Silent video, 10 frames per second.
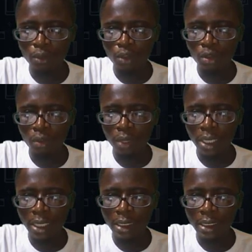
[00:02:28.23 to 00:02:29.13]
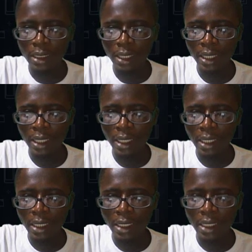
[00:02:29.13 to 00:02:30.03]
so we can say
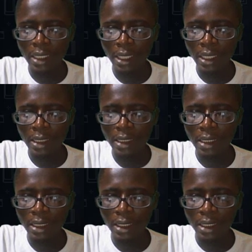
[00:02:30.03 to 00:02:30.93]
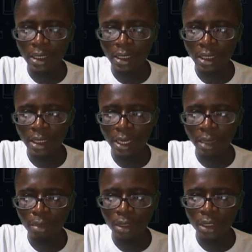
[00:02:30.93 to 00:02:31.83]
that since the
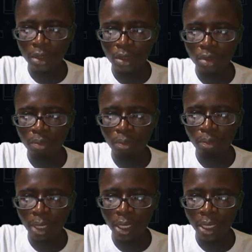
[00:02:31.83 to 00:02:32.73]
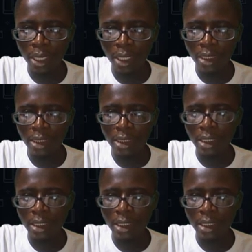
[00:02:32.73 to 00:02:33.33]
hypotenuse makes